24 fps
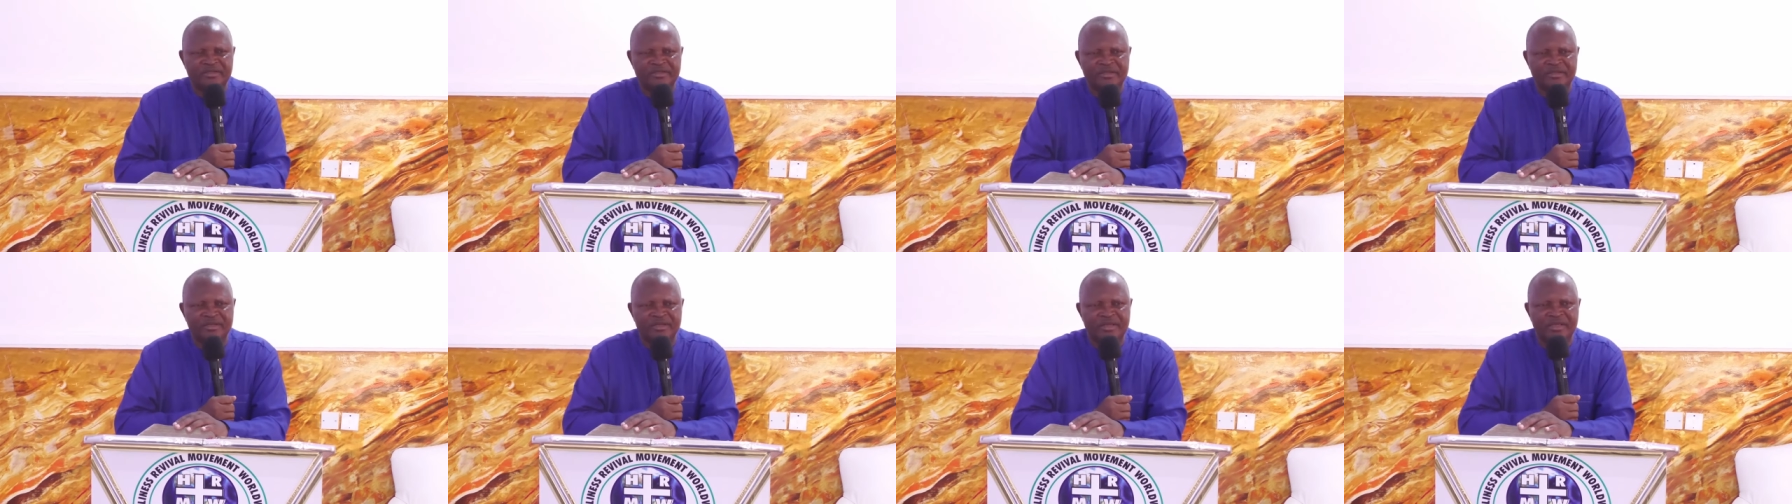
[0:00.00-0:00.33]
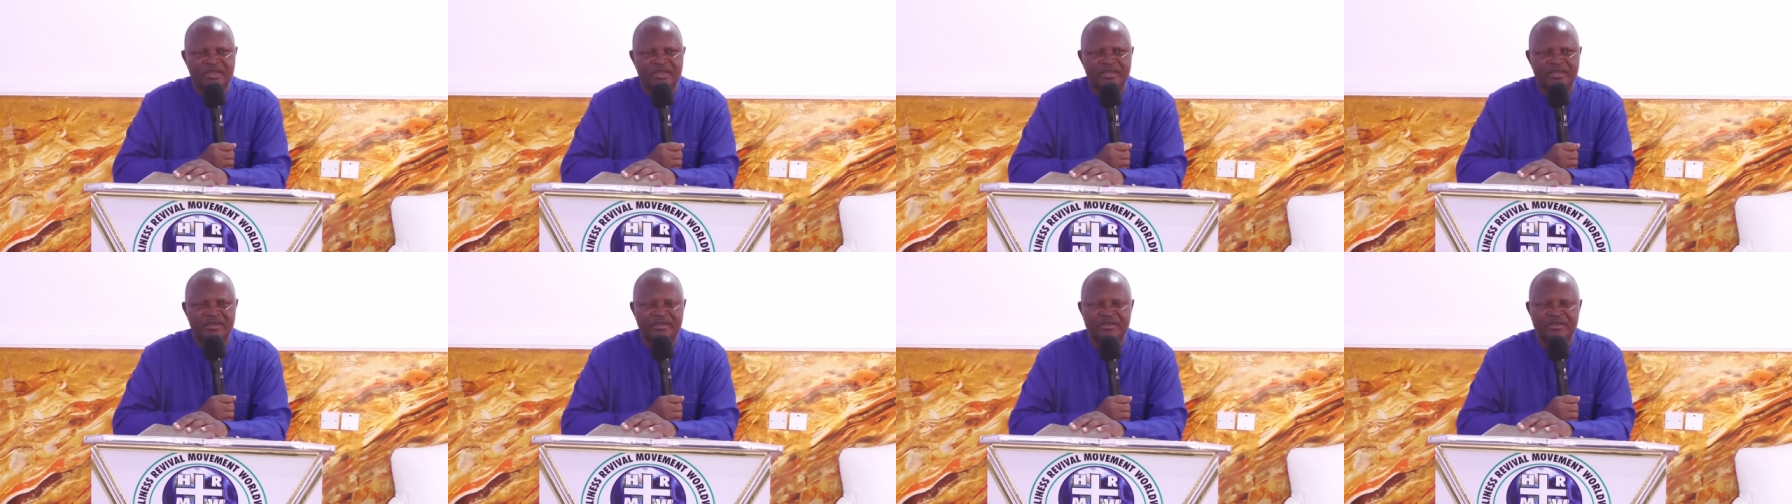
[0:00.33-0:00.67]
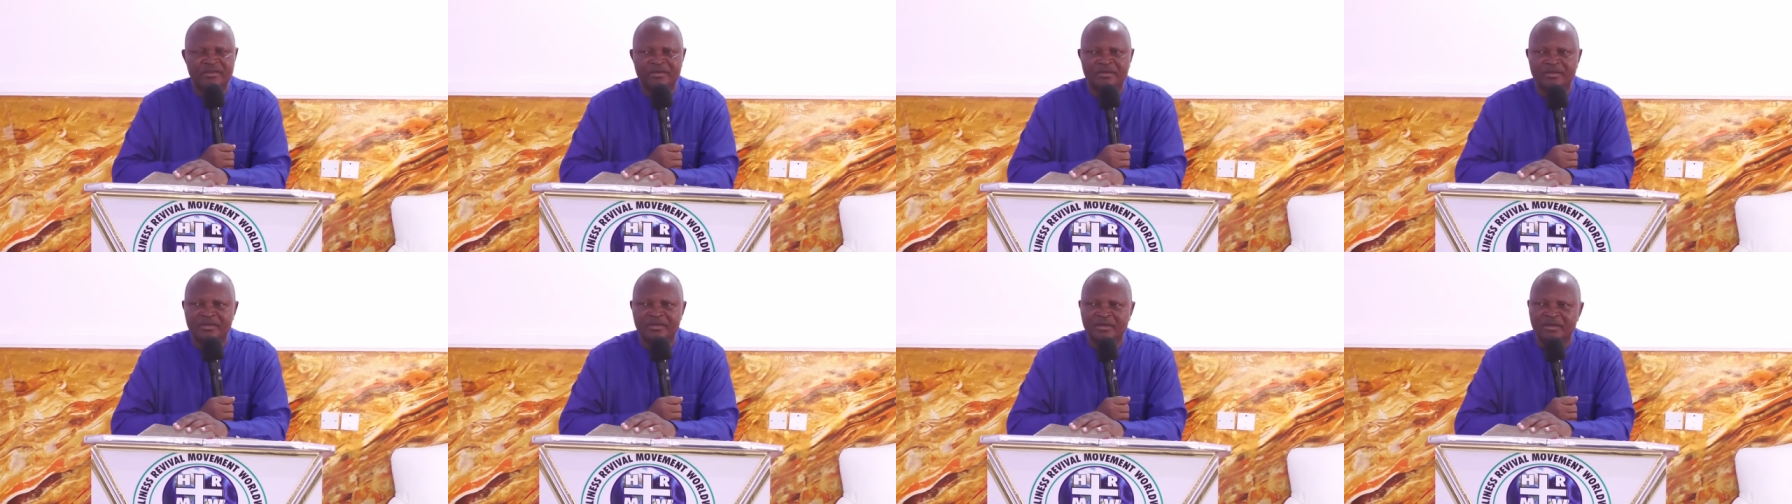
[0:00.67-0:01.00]
the
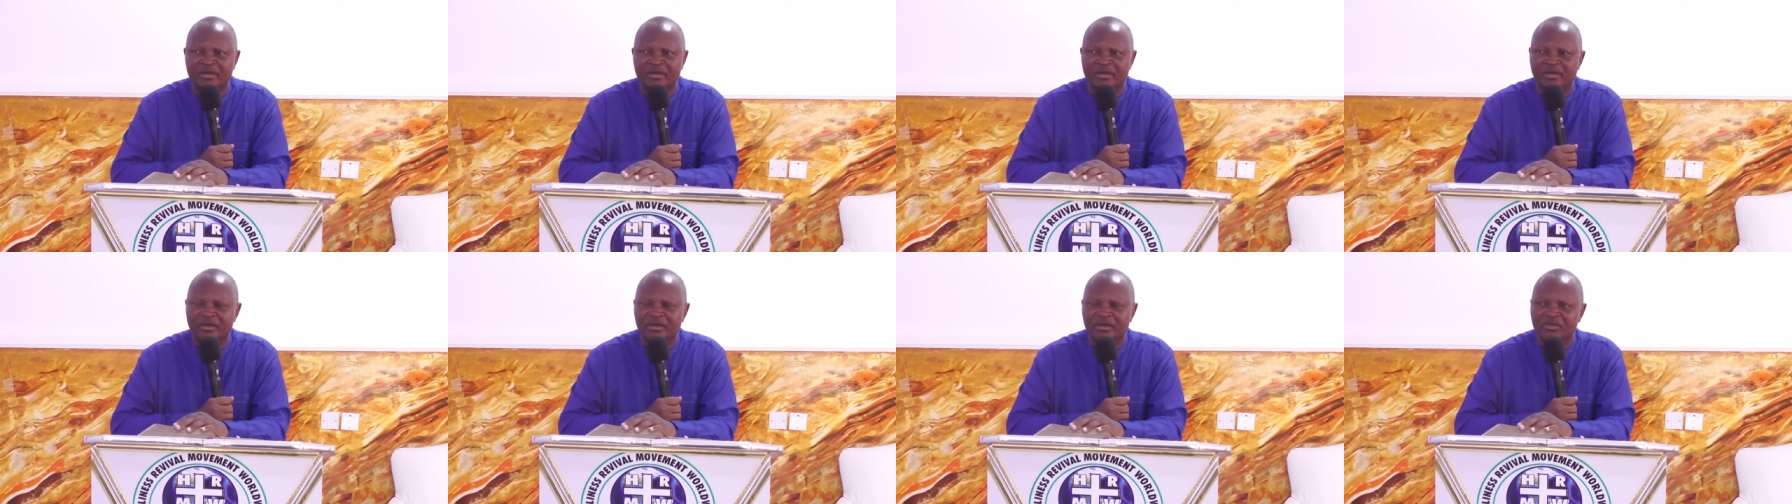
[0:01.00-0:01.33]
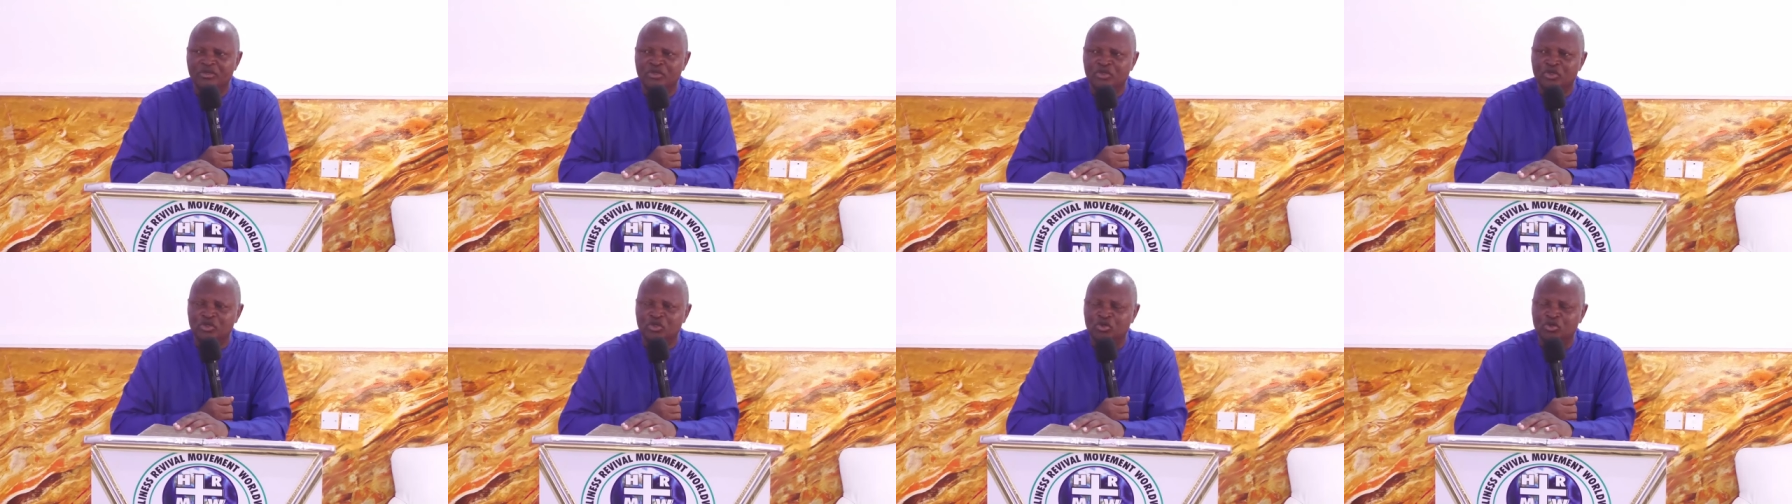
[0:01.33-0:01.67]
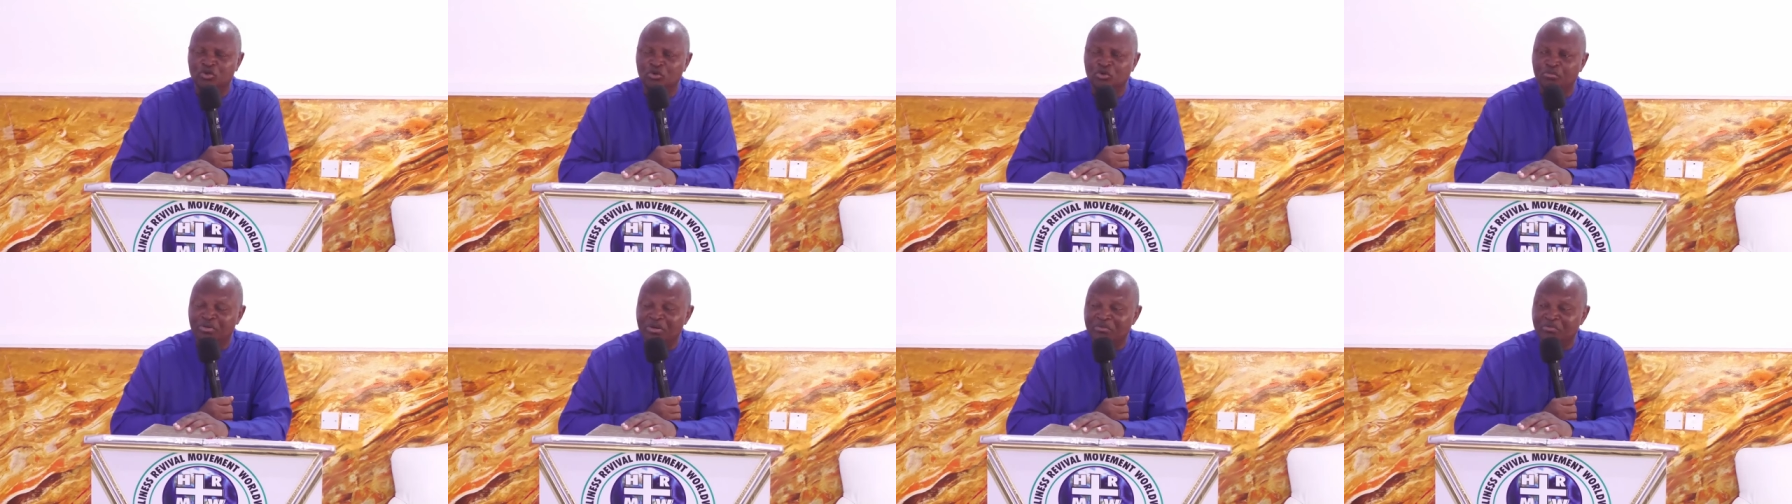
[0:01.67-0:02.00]

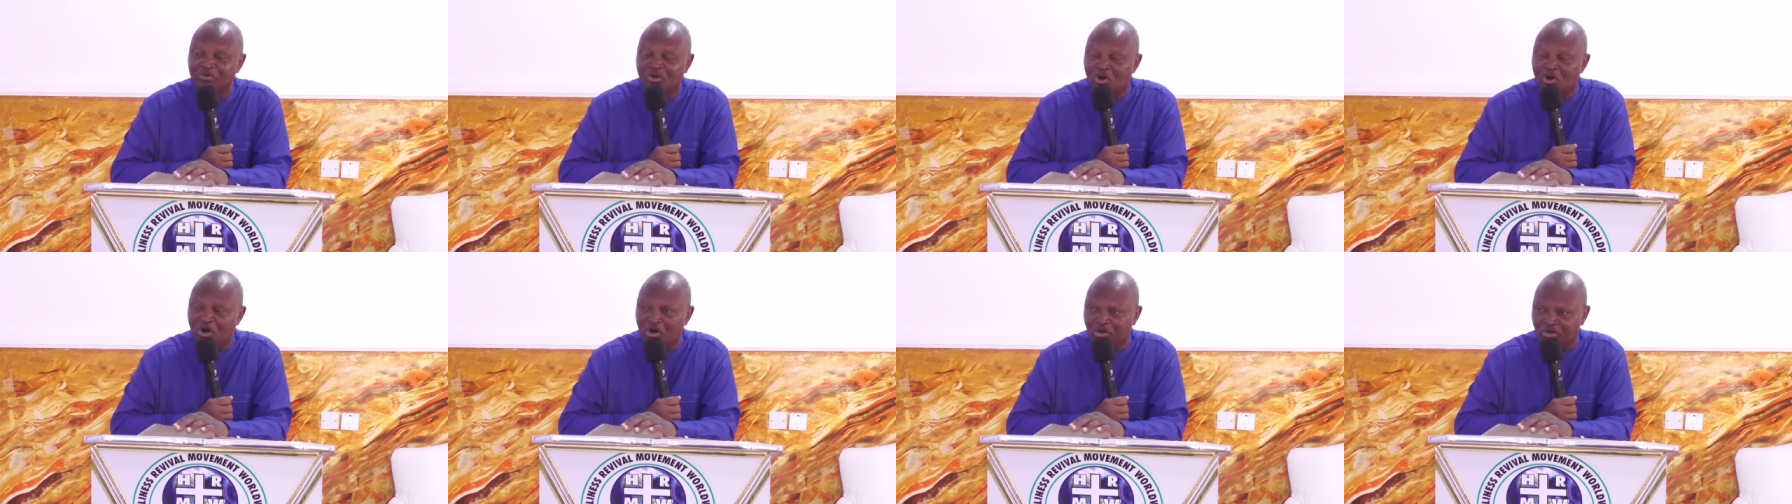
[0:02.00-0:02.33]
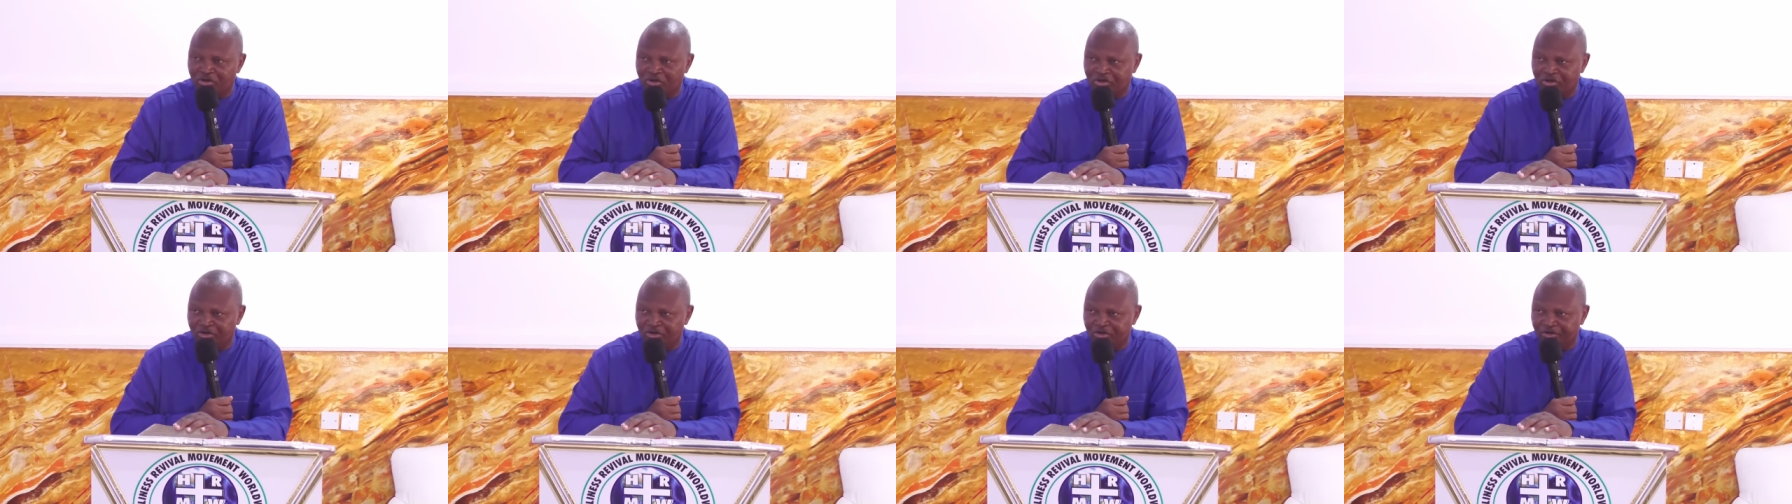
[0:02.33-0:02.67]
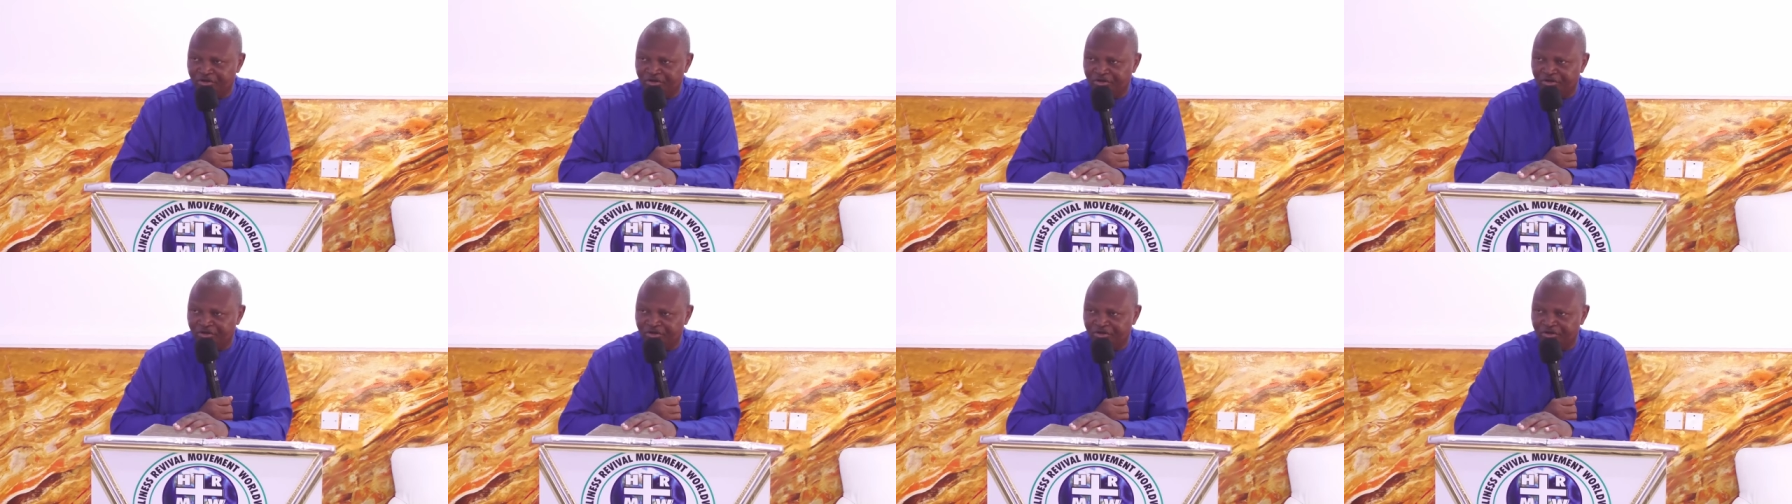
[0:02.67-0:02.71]
Supreme Court.